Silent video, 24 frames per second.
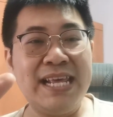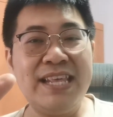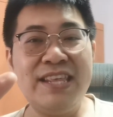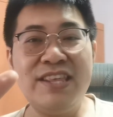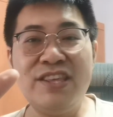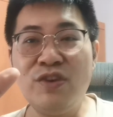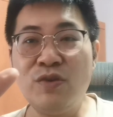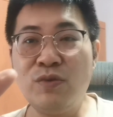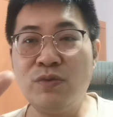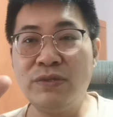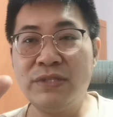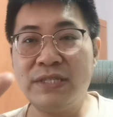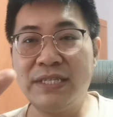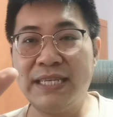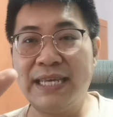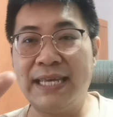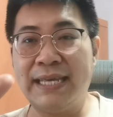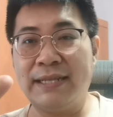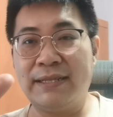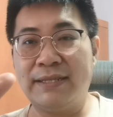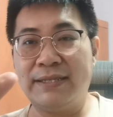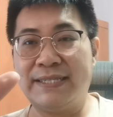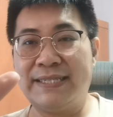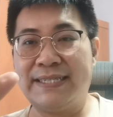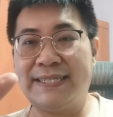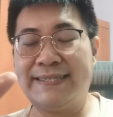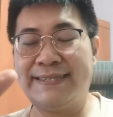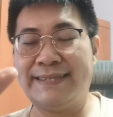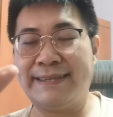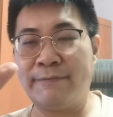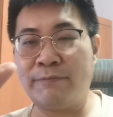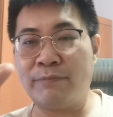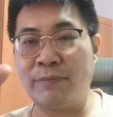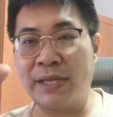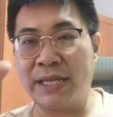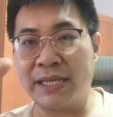use it
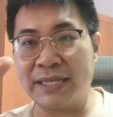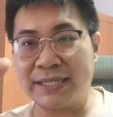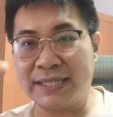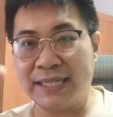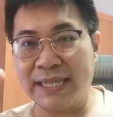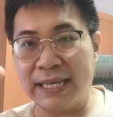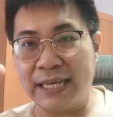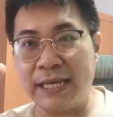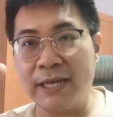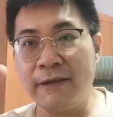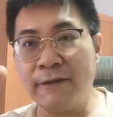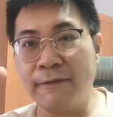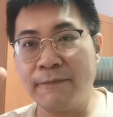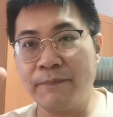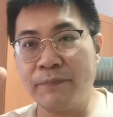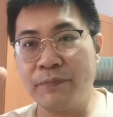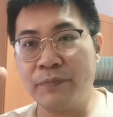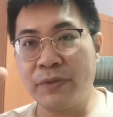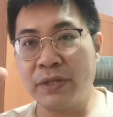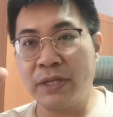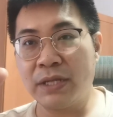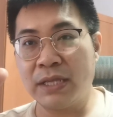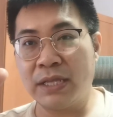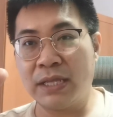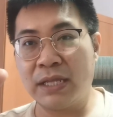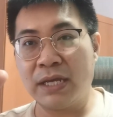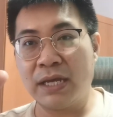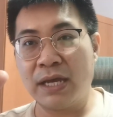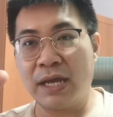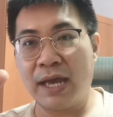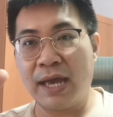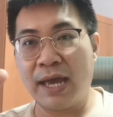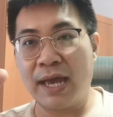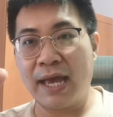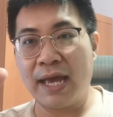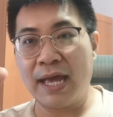seamlessly
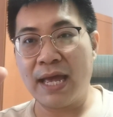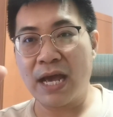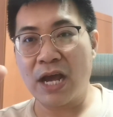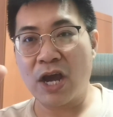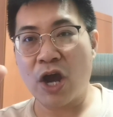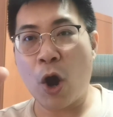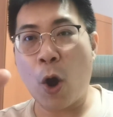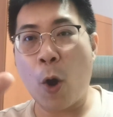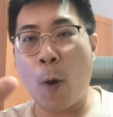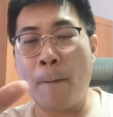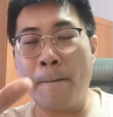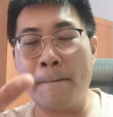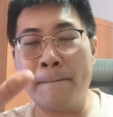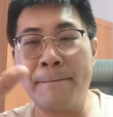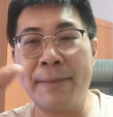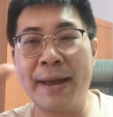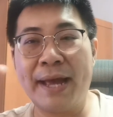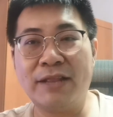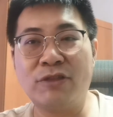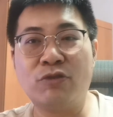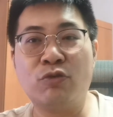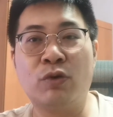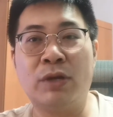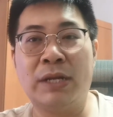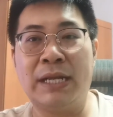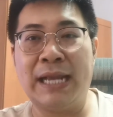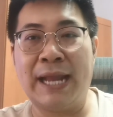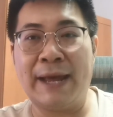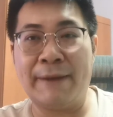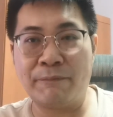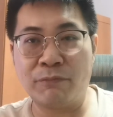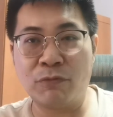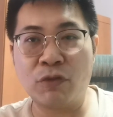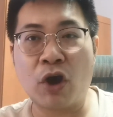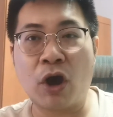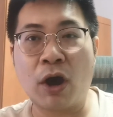compared to a
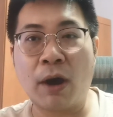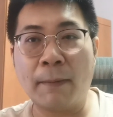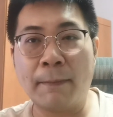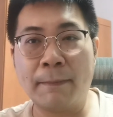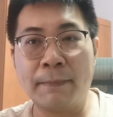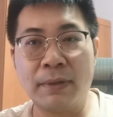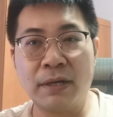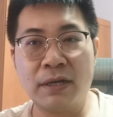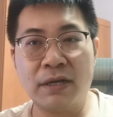laptop.